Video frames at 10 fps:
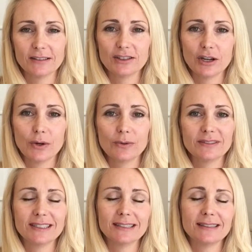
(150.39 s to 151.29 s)
So
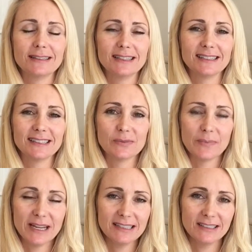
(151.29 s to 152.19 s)
to
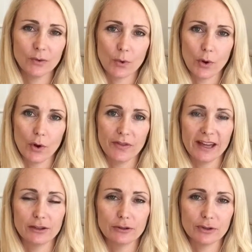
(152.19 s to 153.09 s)
dismiss the role
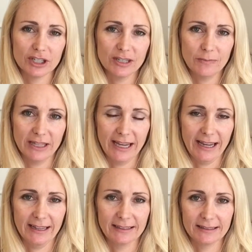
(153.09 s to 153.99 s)
that nutrition
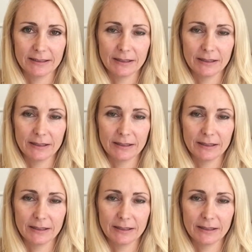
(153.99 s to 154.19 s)
plays